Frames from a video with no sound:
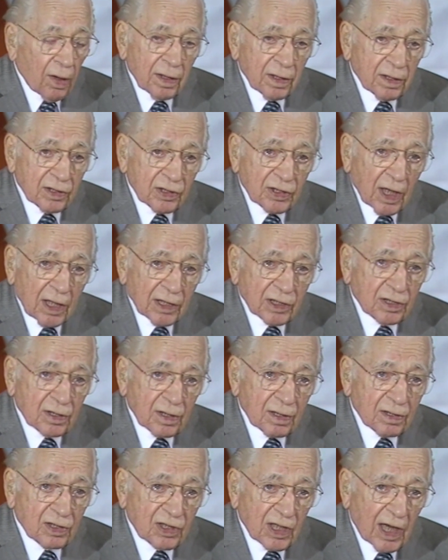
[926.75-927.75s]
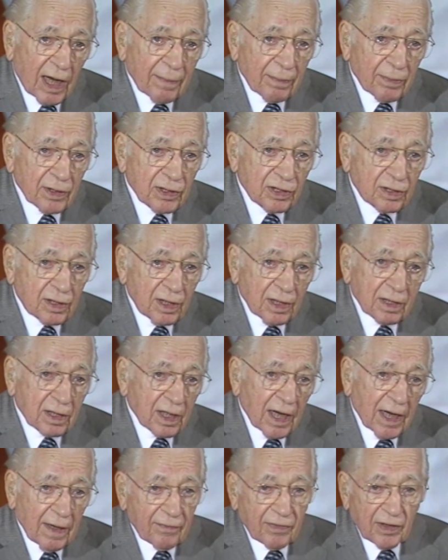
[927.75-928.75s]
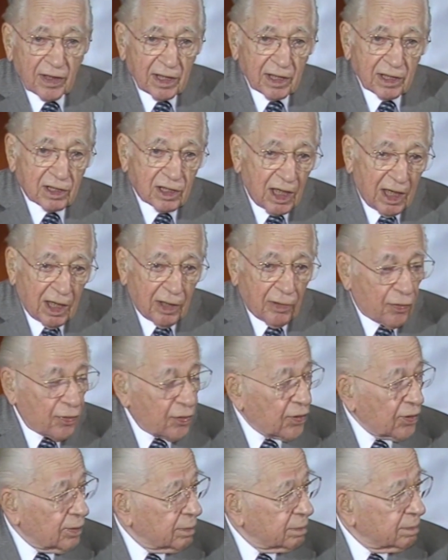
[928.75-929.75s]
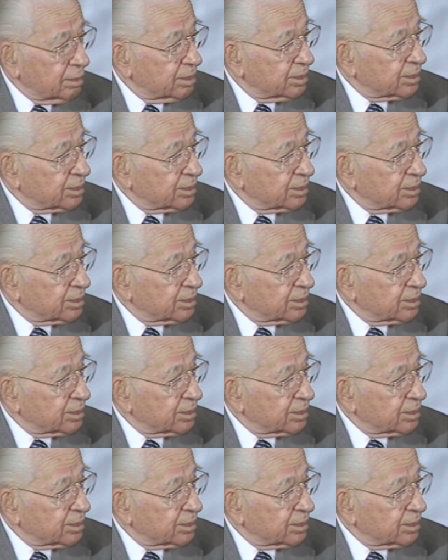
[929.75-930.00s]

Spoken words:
organization established didn't have any teeth.